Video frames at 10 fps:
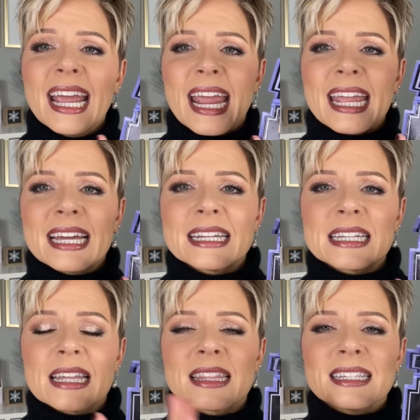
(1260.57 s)

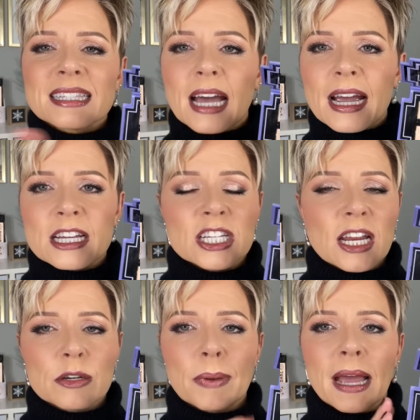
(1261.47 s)
And this
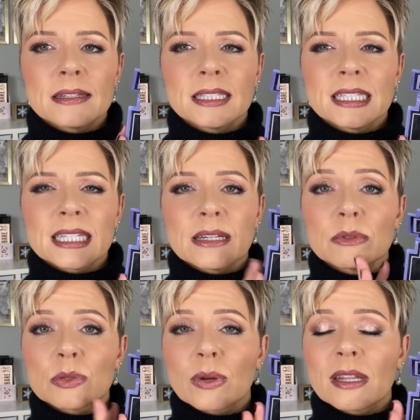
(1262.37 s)
eyeshadow palette, it
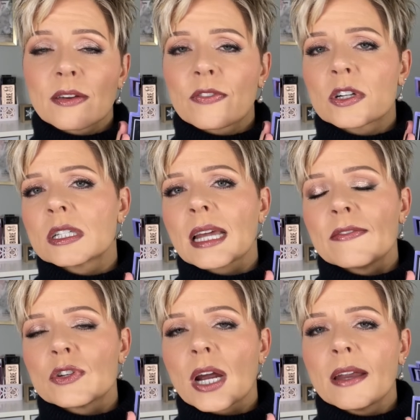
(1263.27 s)
was one of the first
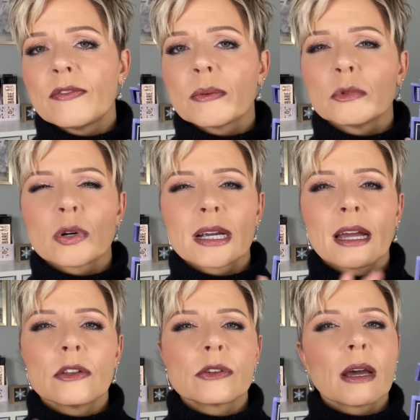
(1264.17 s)
I've tried from Laura
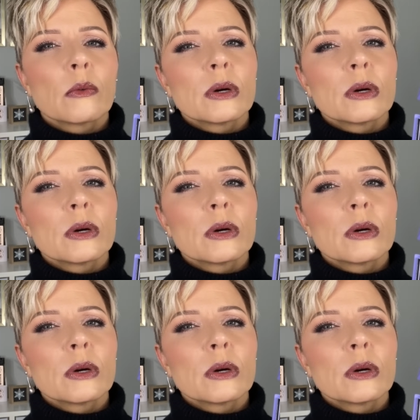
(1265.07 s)
Geller that